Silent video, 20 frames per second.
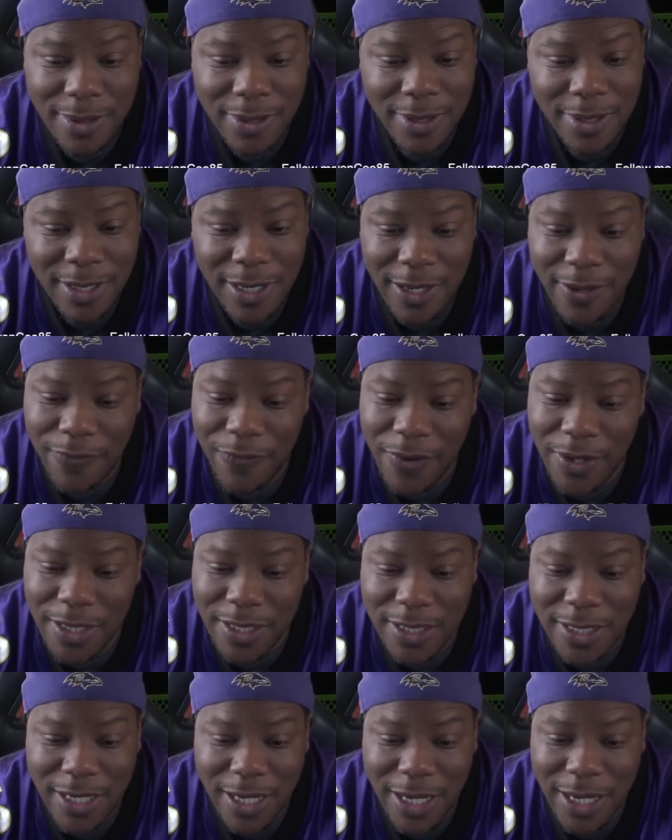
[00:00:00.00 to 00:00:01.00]
Defense
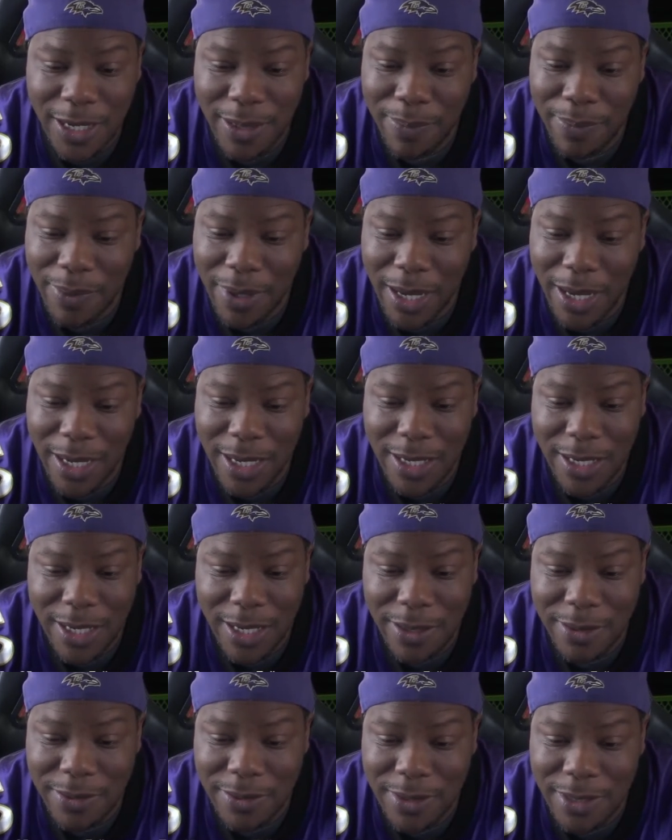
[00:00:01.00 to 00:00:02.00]
came back and
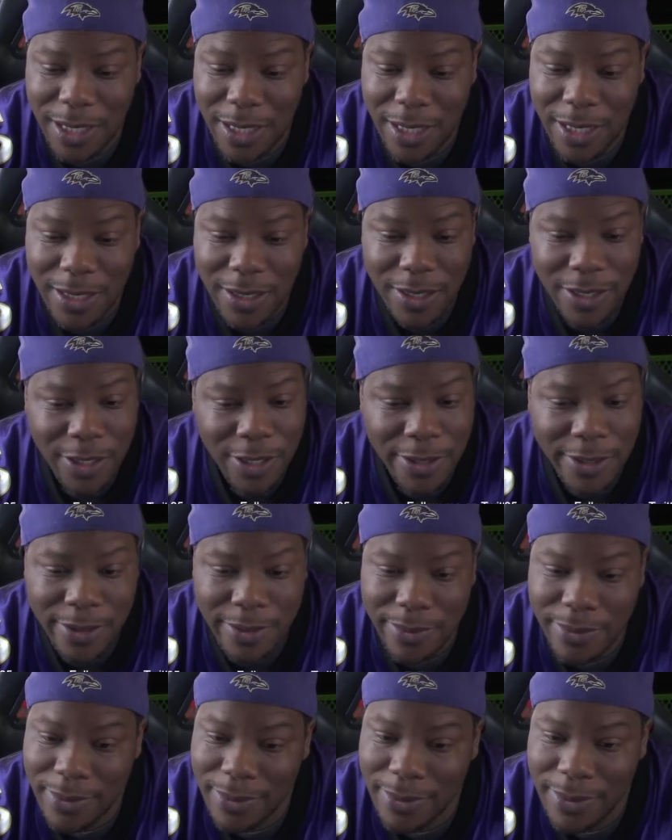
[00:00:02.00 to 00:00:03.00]
they was like,
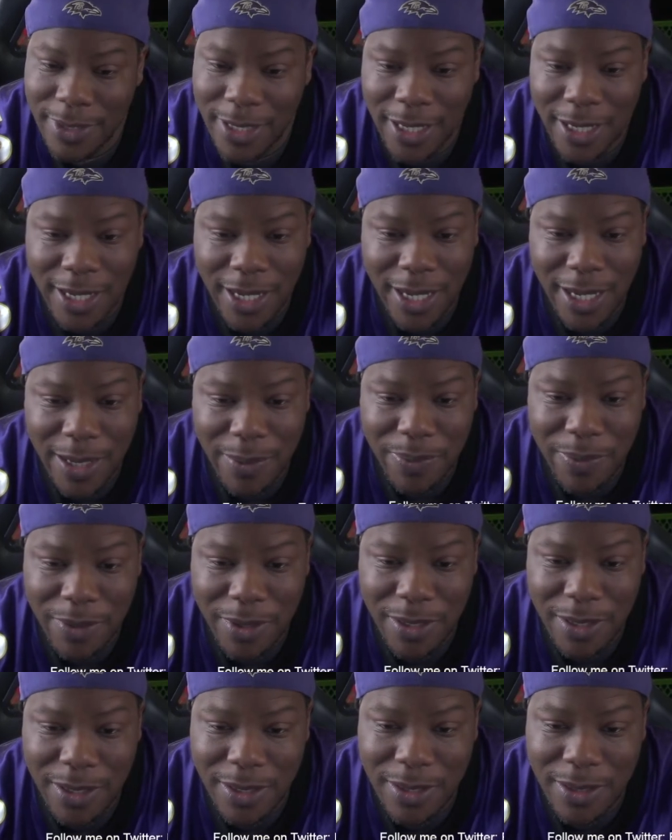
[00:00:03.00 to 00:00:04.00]
nope, not
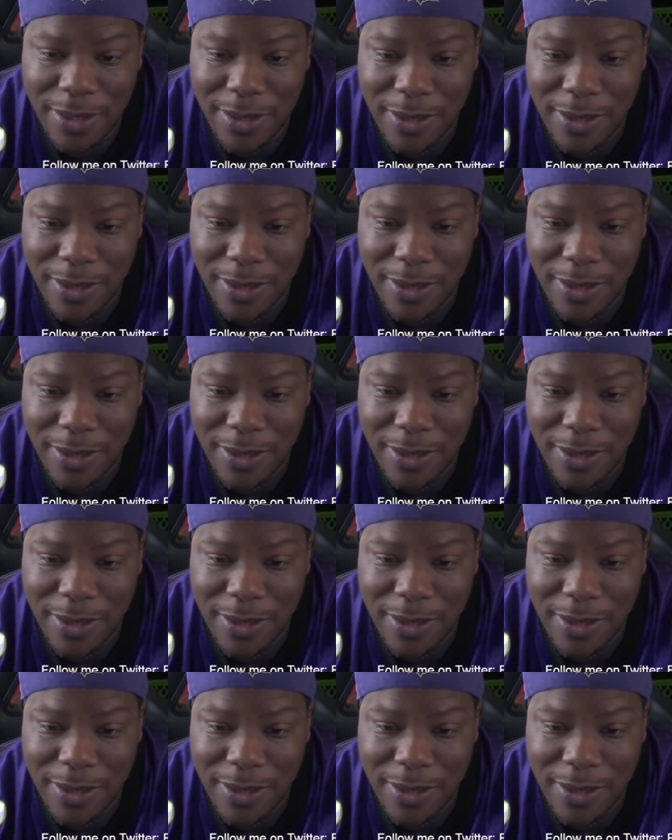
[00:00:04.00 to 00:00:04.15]
happening.